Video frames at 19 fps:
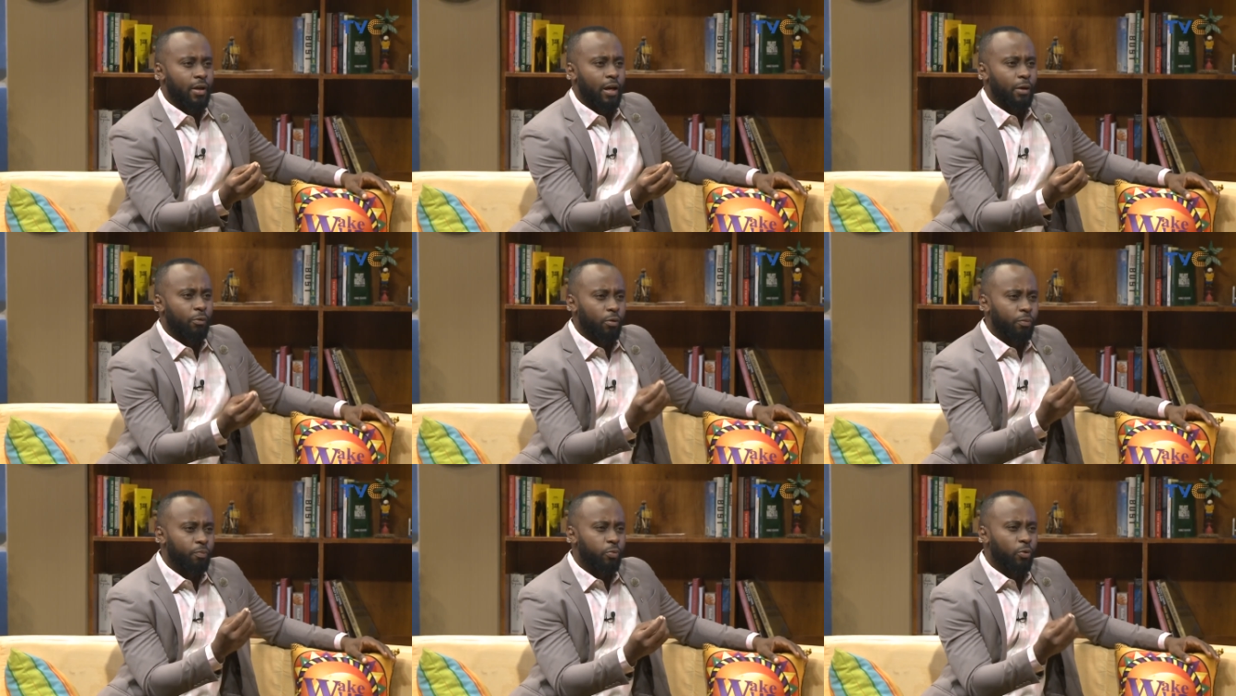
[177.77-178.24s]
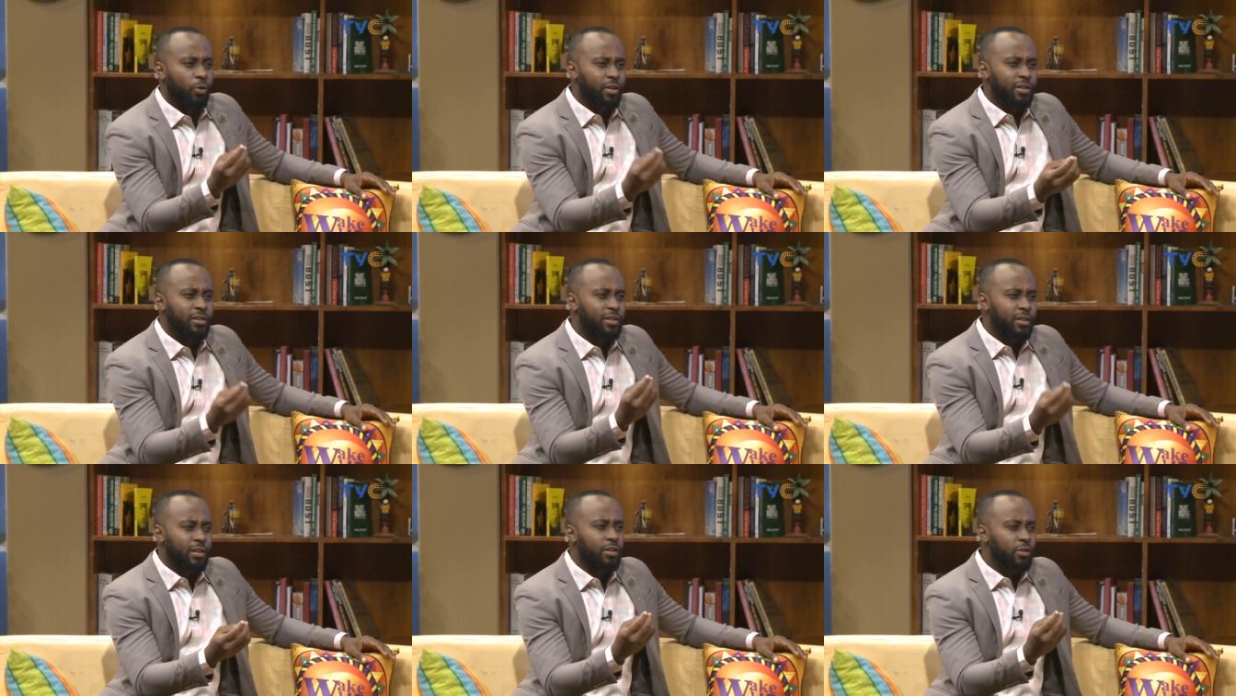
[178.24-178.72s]
At what
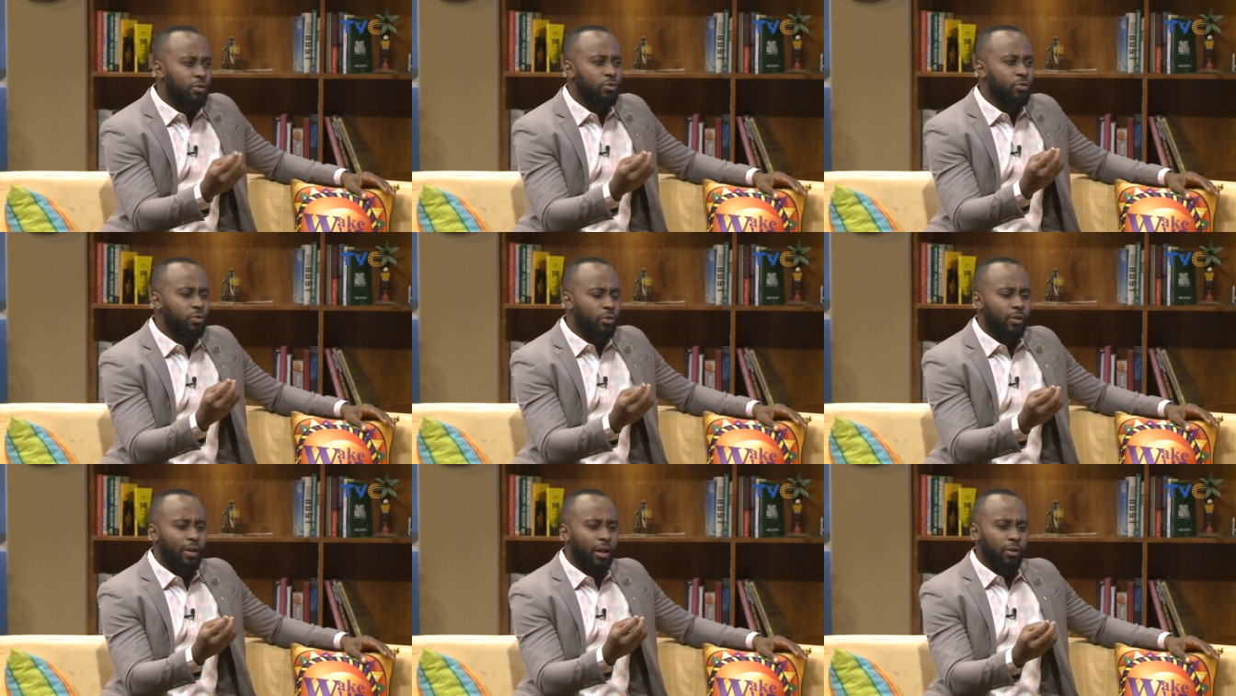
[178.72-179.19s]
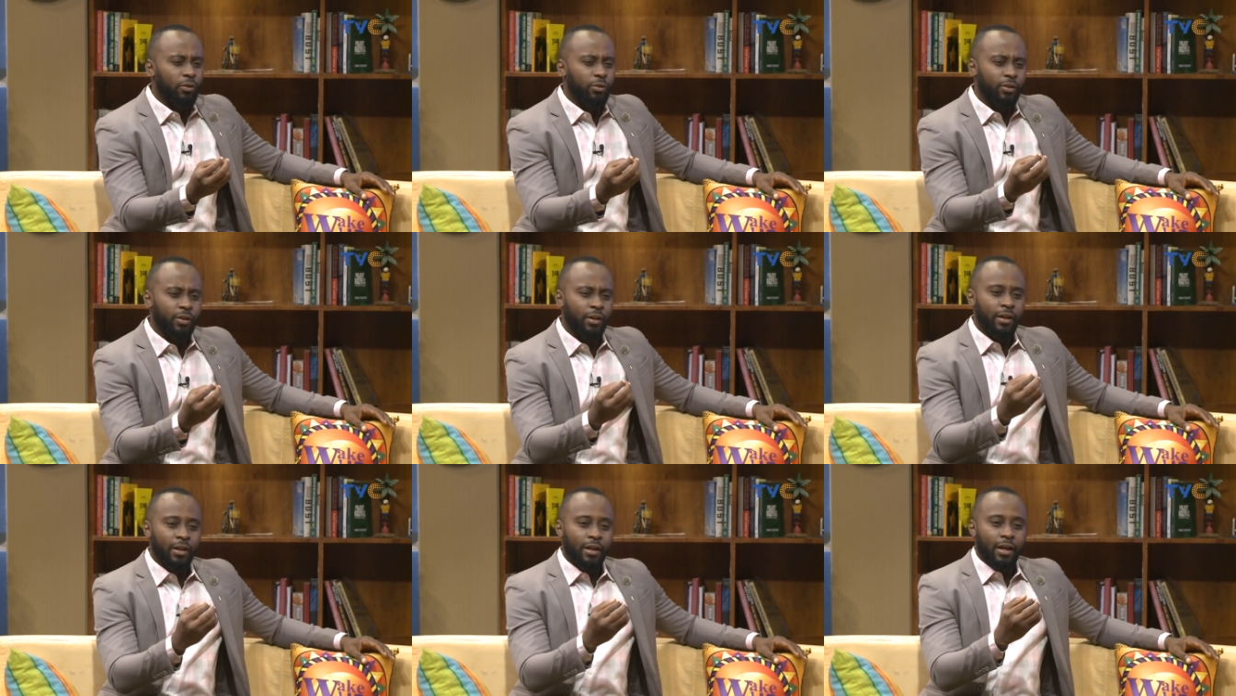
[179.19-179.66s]
point did you know that,
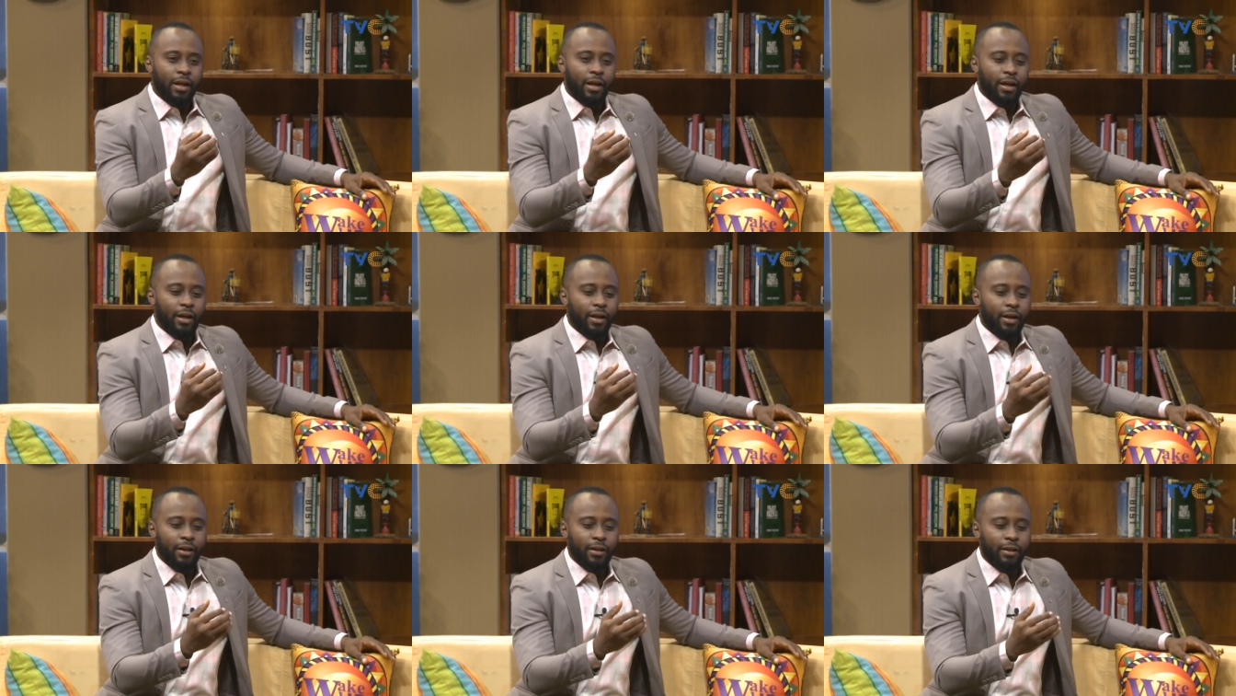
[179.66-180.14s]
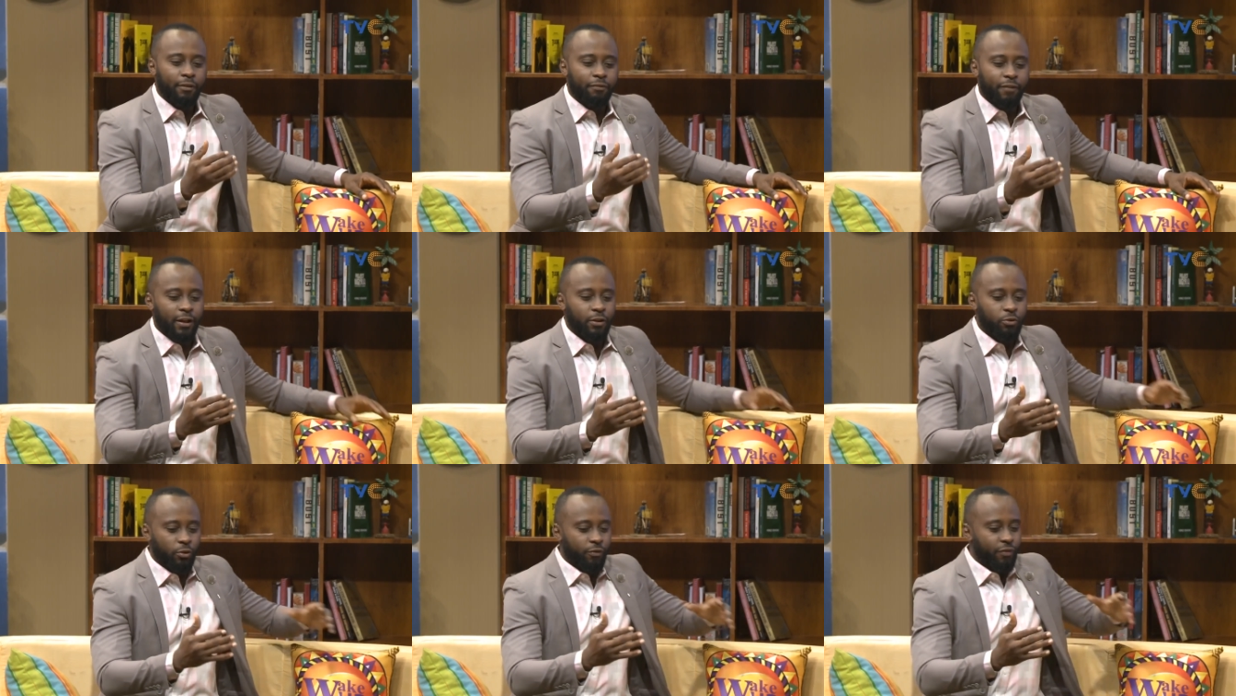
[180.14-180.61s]
look, uh, if,
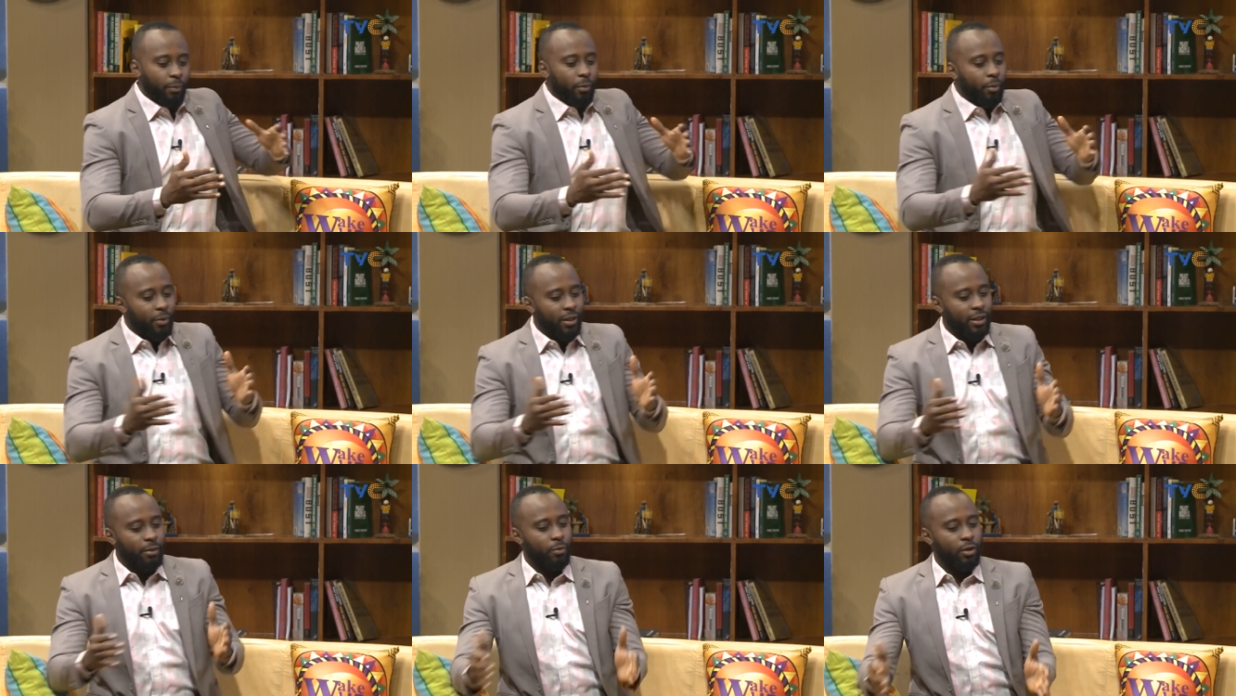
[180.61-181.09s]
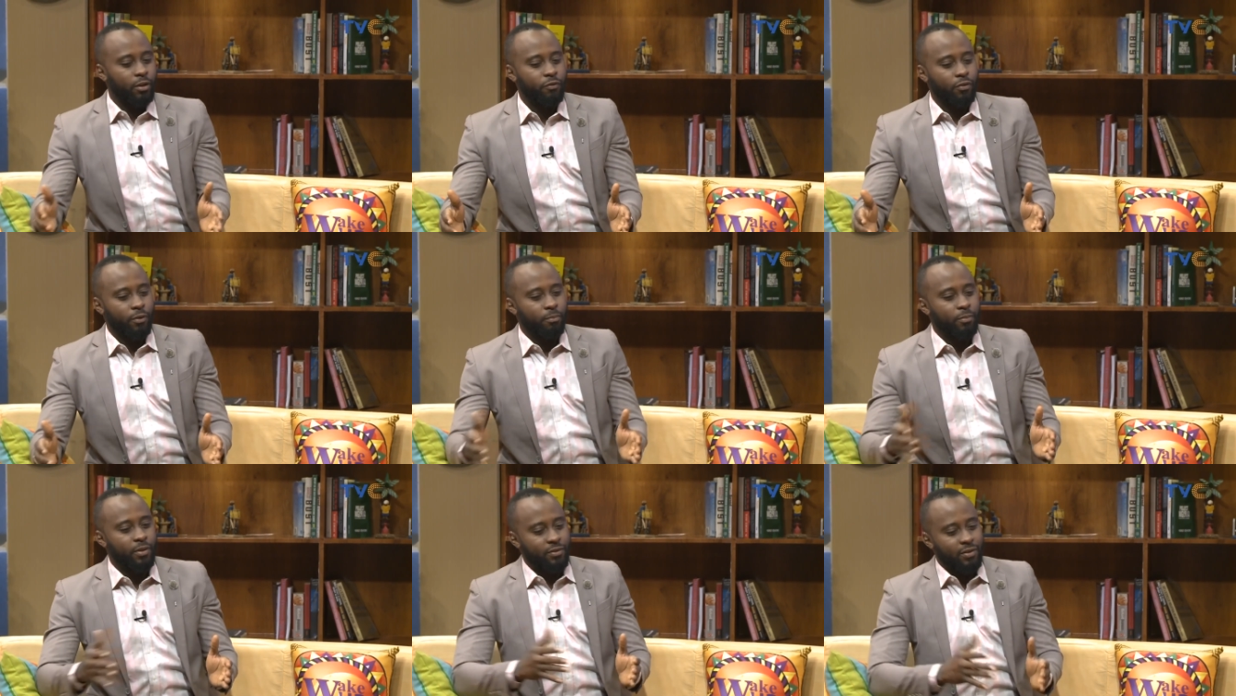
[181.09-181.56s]
I do, if I'm not making money
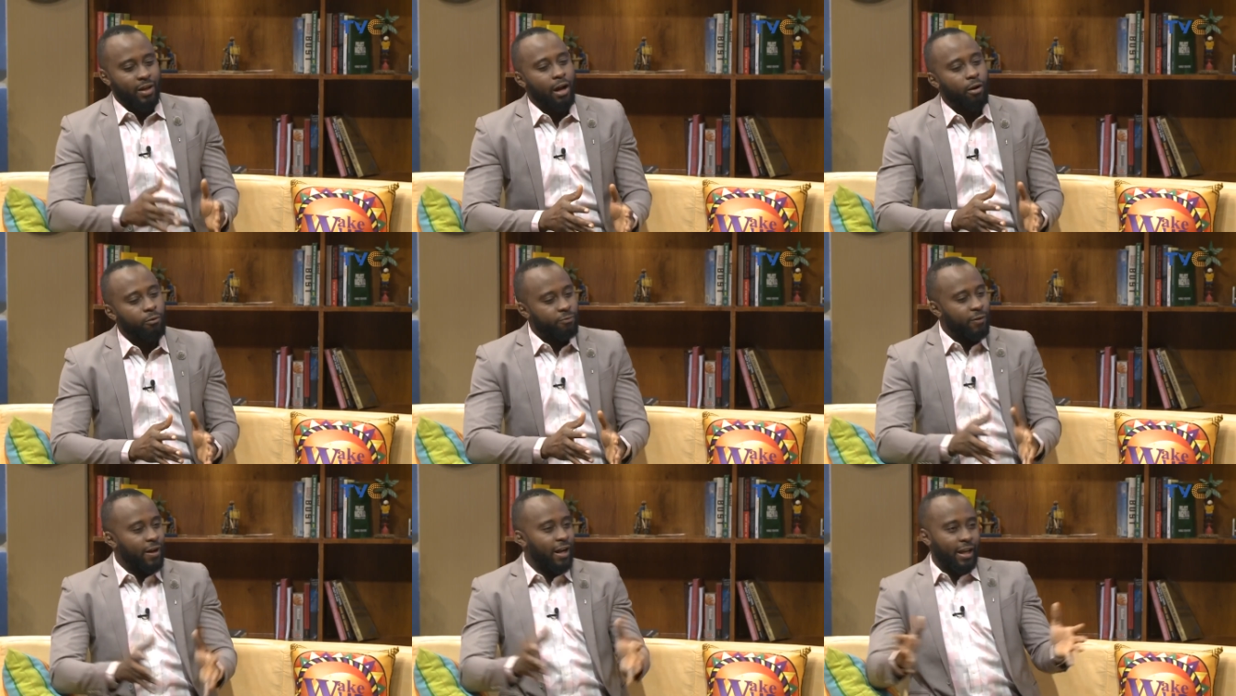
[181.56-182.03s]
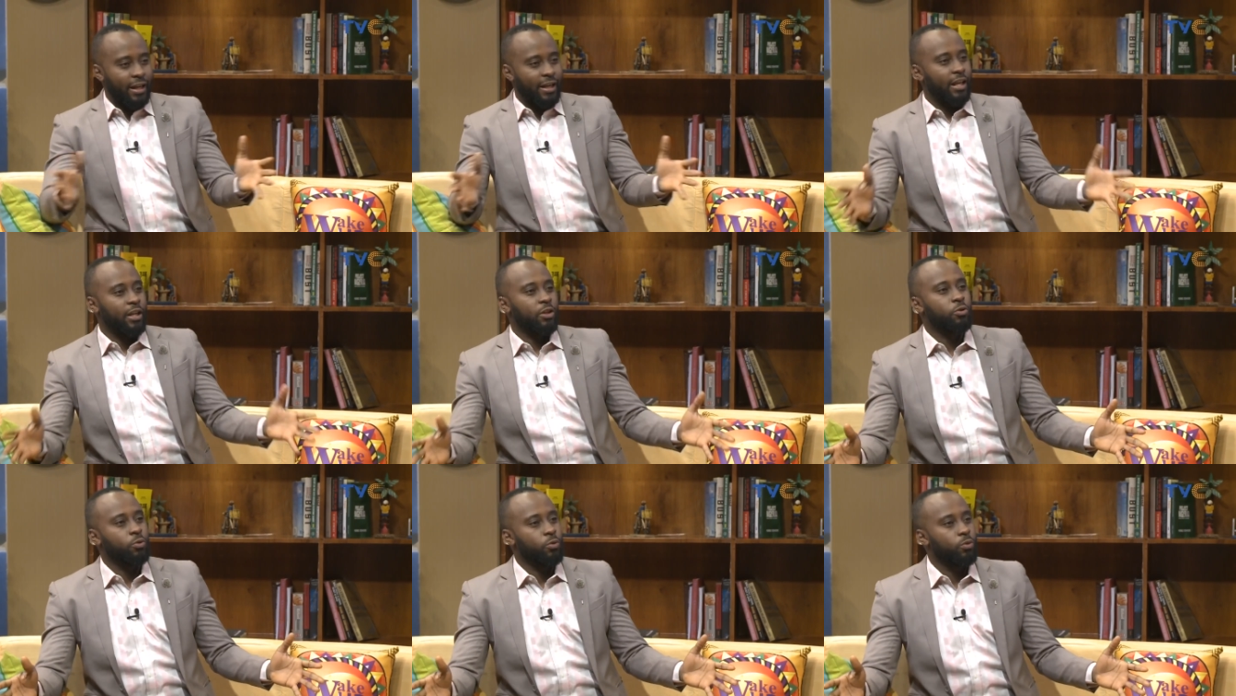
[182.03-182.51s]
from this, how far can I go?